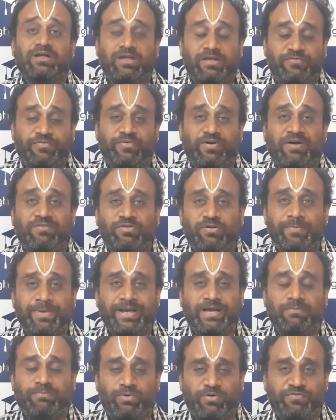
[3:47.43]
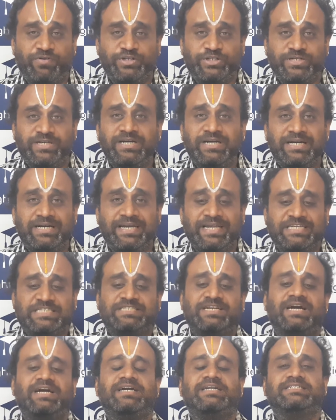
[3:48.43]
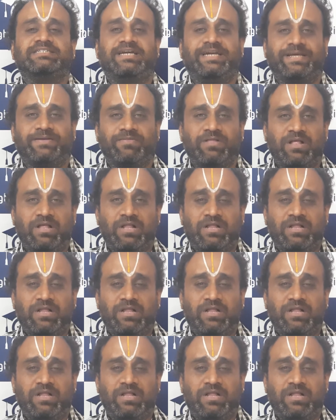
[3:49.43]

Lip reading: if you have to make a profession in textile designing.